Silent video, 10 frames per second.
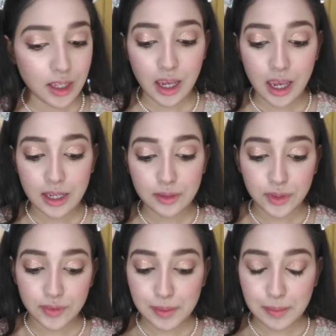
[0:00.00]
and
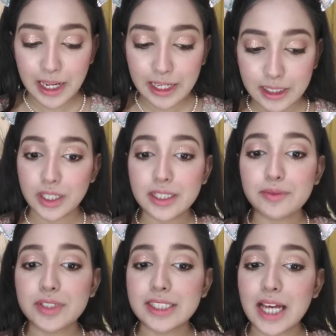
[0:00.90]
we will blend it
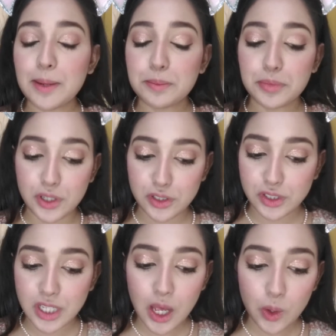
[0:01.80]
with a
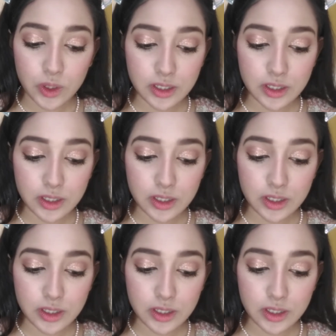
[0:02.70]
brush now.